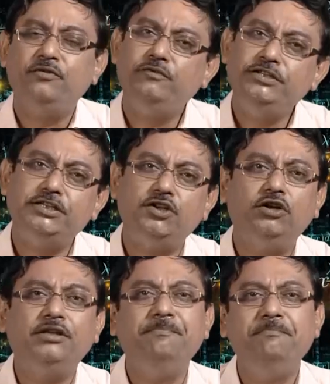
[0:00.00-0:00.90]
which has
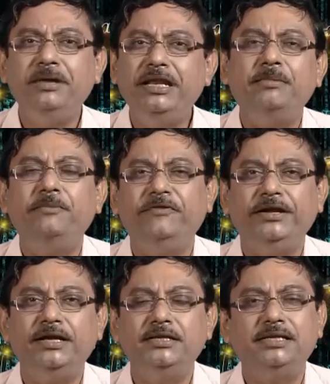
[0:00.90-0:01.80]
got the minimum
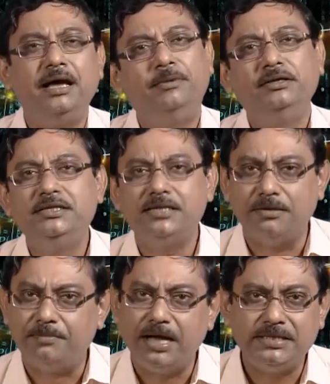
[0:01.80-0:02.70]
variance among these
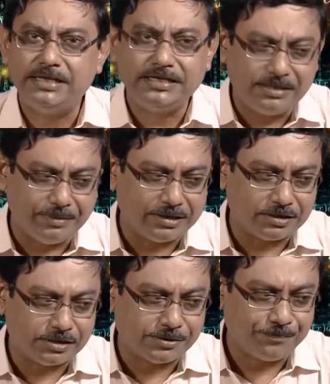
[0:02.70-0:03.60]
unbiased estimators.